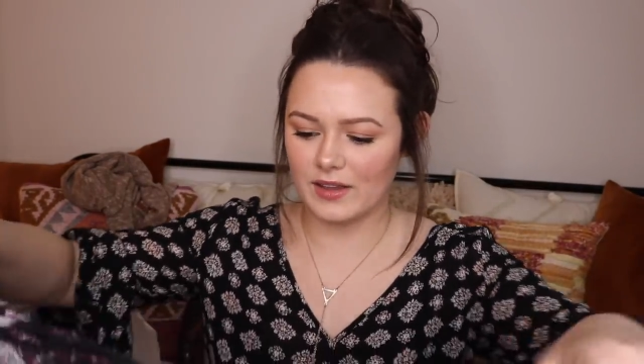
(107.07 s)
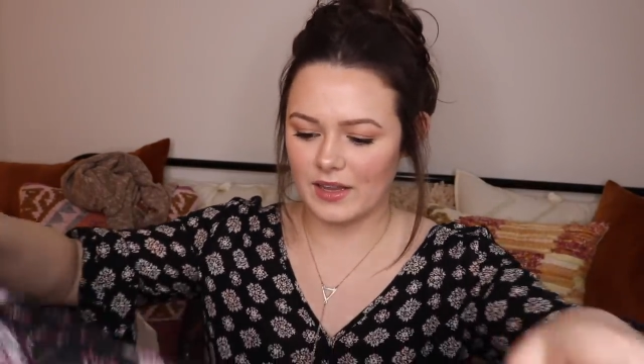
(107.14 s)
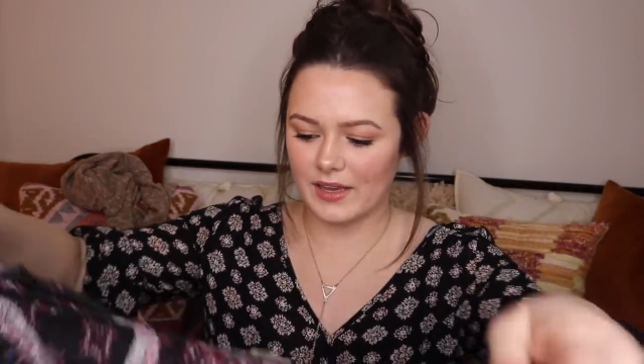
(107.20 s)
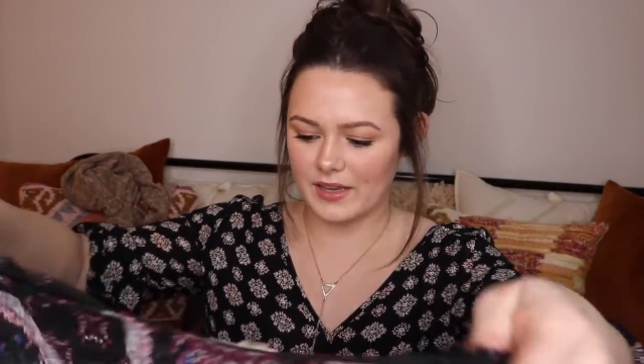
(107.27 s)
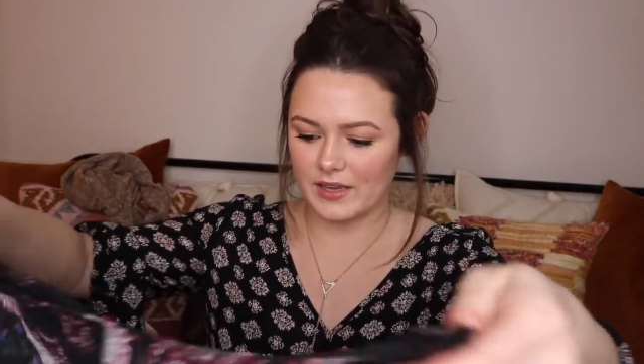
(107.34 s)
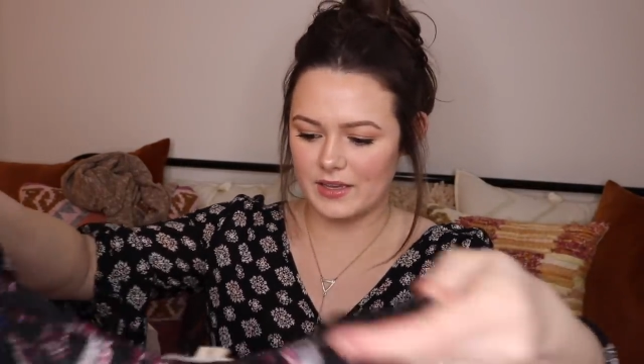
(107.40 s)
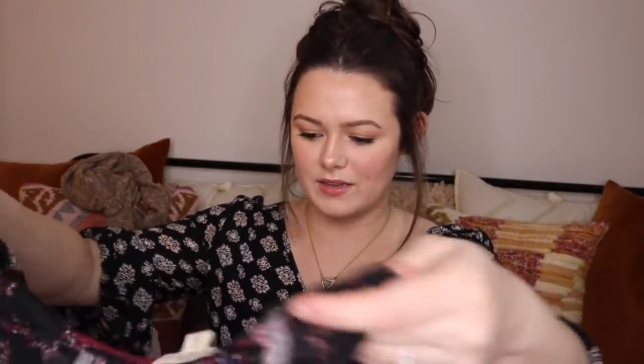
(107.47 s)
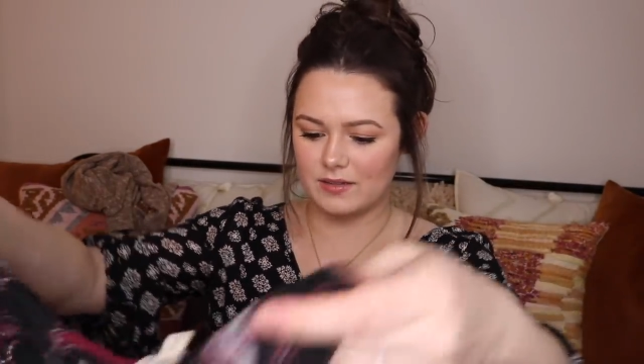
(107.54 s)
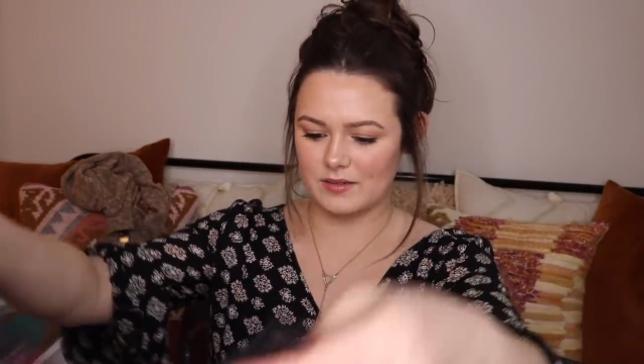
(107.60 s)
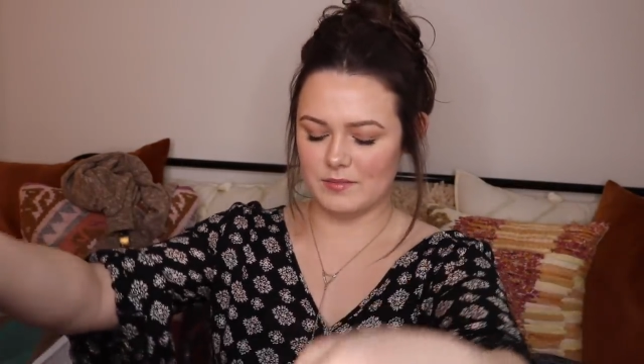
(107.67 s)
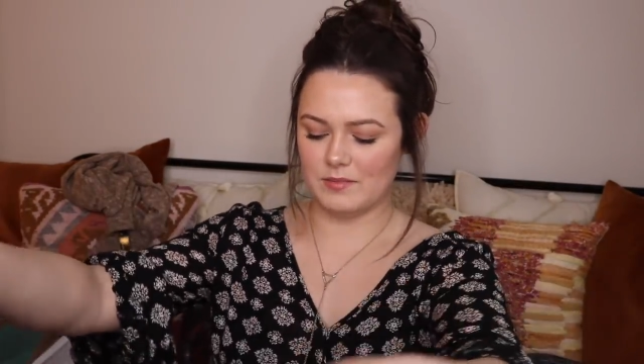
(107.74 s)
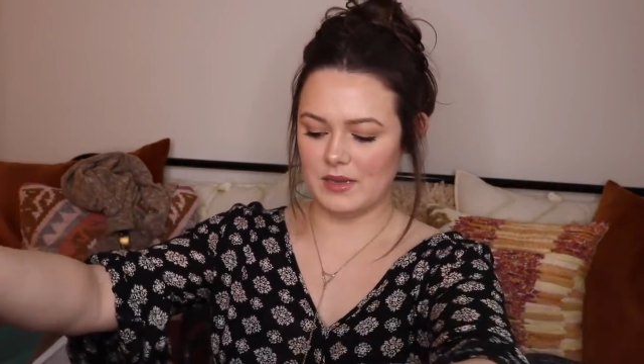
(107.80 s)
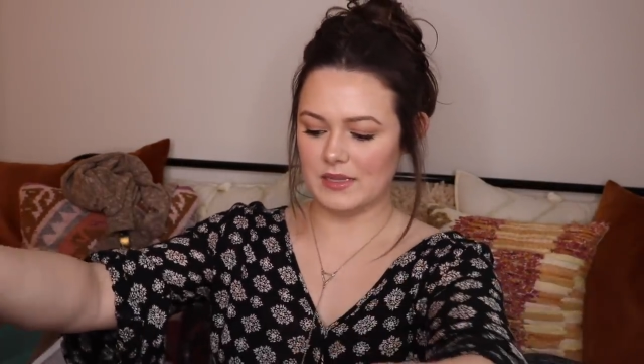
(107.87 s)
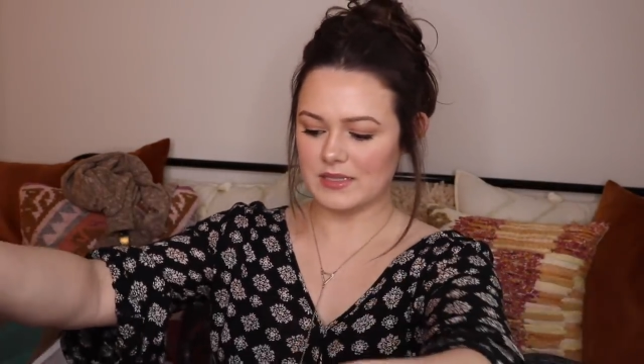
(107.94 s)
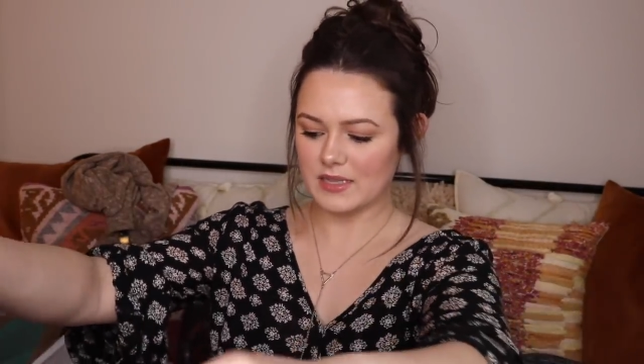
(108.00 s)
like it
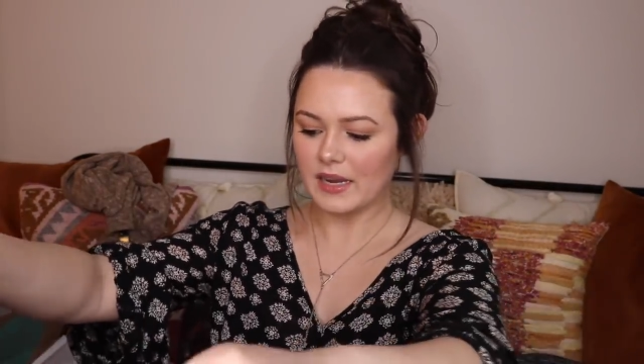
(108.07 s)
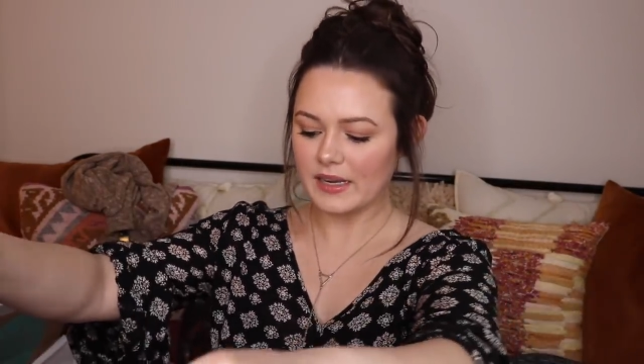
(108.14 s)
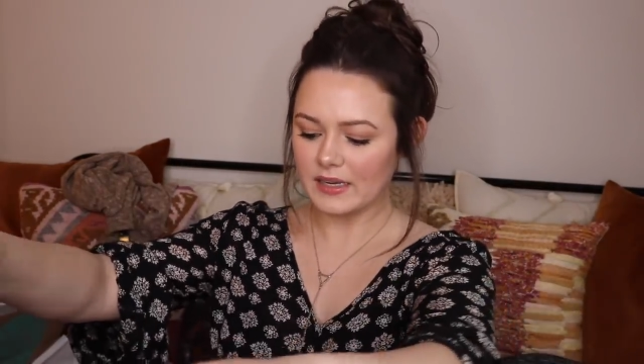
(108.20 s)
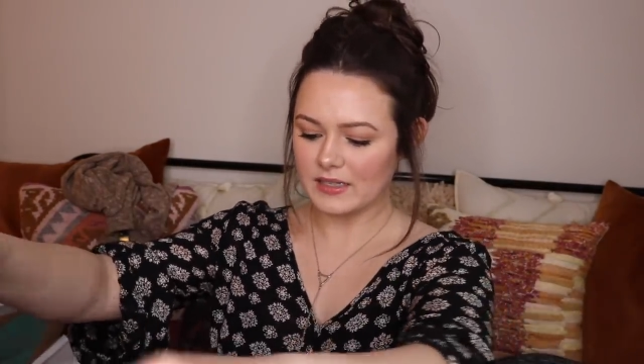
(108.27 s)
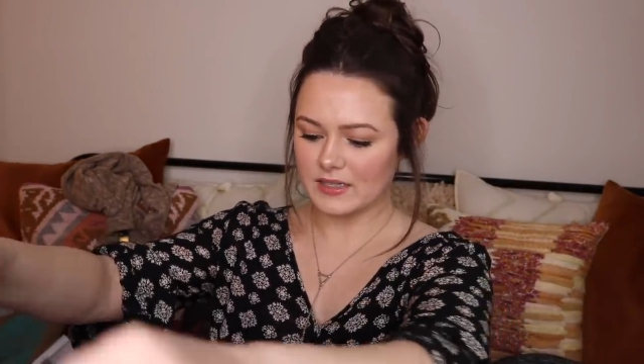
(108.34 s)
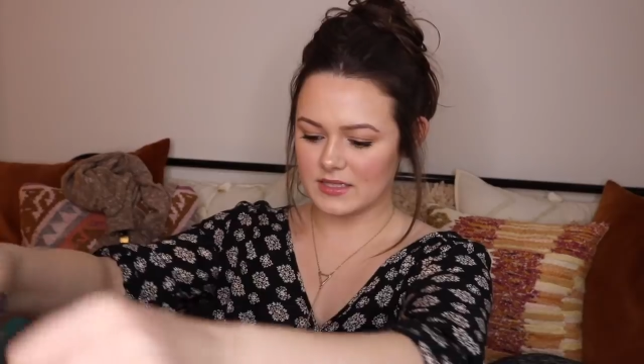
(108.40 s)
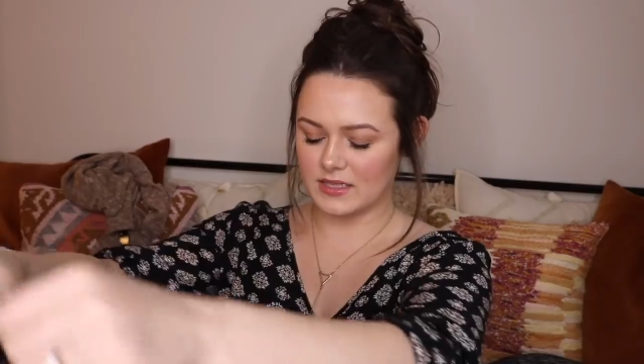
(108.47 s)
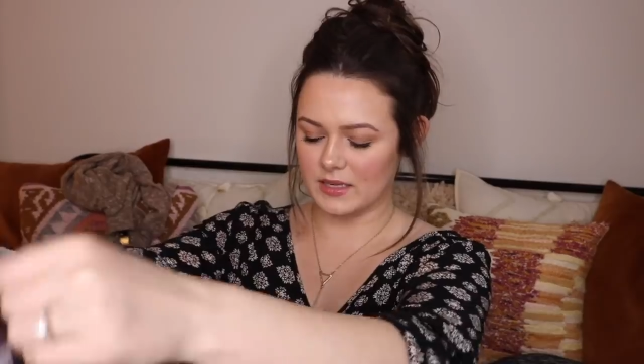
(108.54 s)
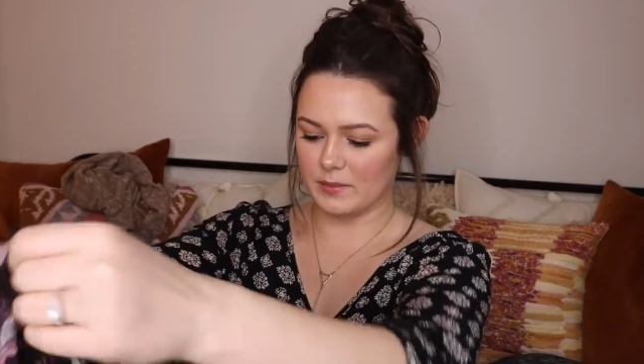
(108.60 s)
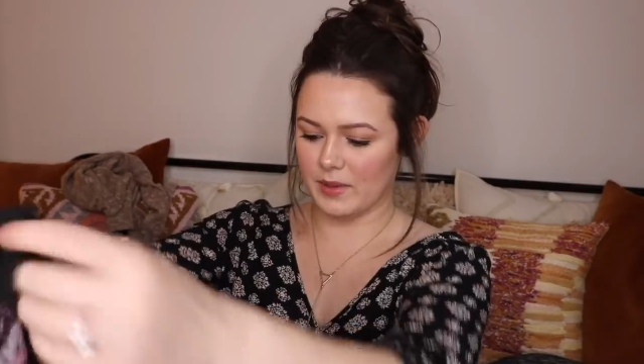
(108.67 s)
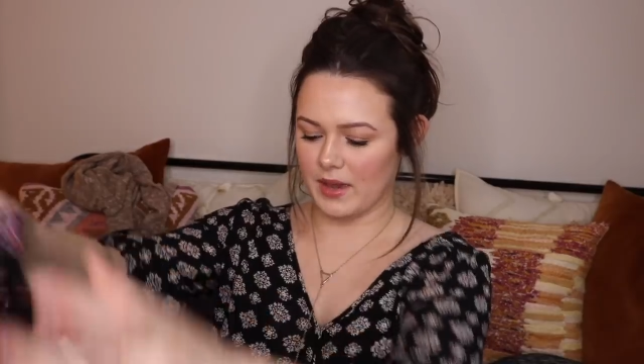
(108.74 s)
means I need to send it